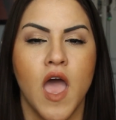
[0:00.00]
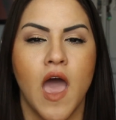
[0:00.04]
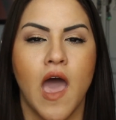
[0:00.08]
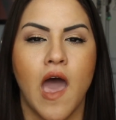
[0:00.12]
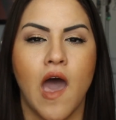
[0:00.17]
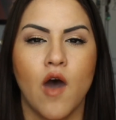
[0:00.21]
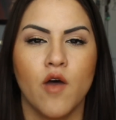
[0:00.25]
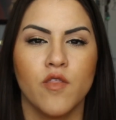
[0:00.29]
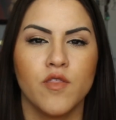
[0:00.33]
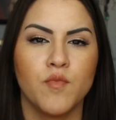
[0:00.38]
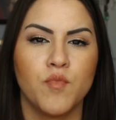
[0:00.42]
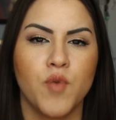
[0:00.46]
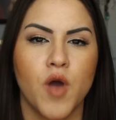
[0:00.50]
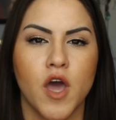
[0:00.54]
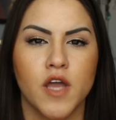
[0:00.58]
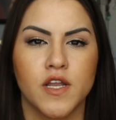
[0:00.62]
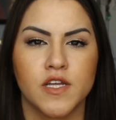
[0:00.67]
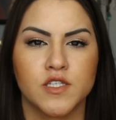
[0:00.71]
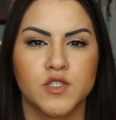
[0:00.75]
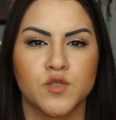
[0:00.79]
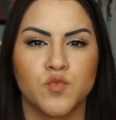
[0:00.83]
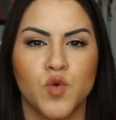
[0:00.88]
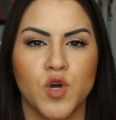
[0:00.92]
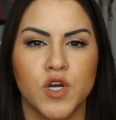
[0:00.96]
how the
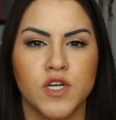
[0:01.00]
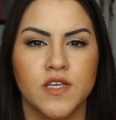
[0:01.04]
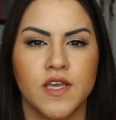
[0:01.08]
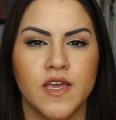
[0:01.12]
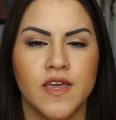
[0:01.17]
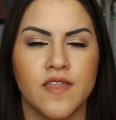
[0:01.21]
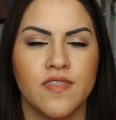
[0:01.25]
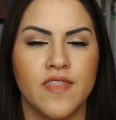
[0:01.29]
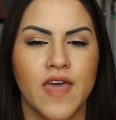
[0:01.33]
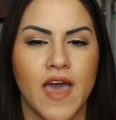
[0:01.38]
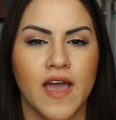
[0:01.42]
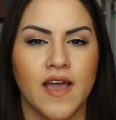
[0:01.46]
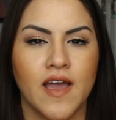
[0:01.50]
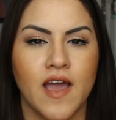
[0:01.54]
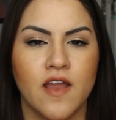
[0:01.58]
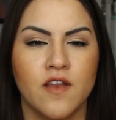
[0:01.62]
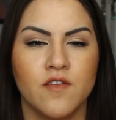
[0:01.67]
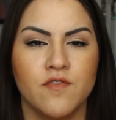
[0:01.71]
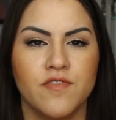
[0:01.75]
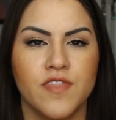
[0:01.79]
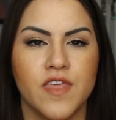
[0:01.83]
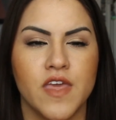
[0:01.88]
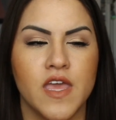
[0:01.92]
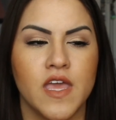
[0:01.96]
products work and that kind
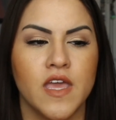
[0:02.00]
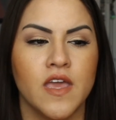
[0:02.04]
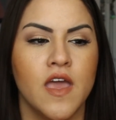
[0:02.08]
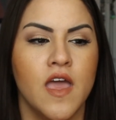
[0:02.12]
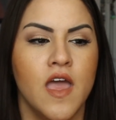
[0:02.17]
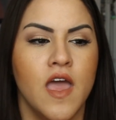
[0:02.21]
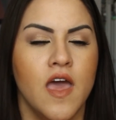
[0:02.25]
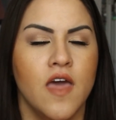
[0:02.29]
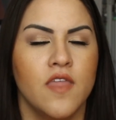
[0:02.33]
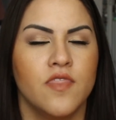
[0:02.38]
of thing